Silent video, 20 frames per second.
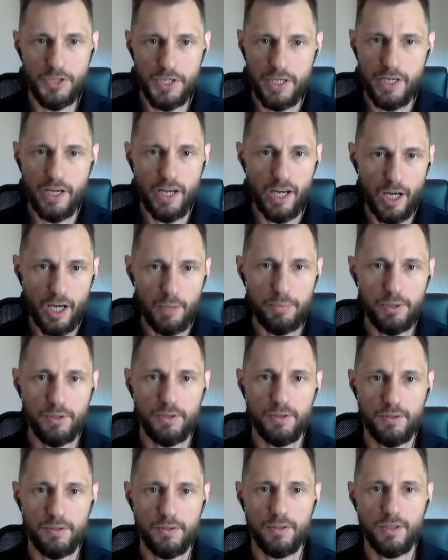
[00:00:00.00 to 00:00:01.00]
app,
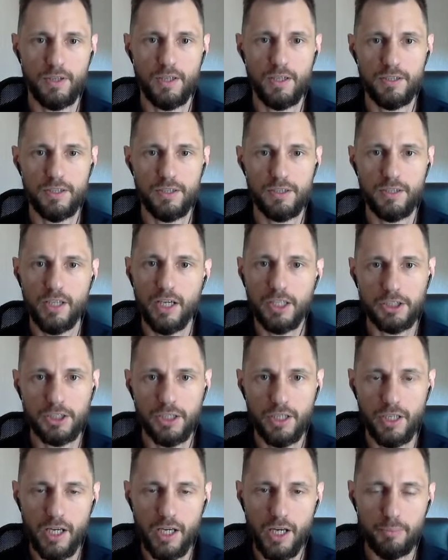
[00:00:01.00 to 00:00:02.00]
the
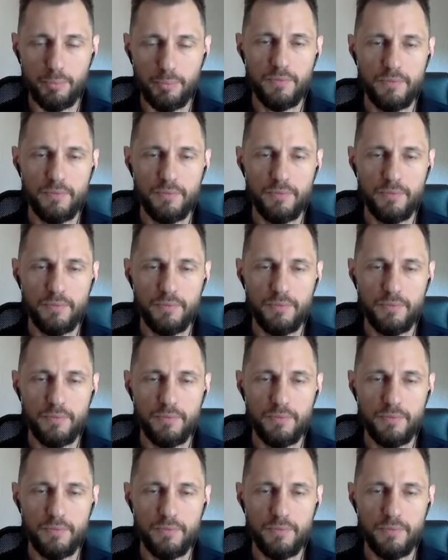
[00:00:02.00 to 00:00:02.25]
Dasha app,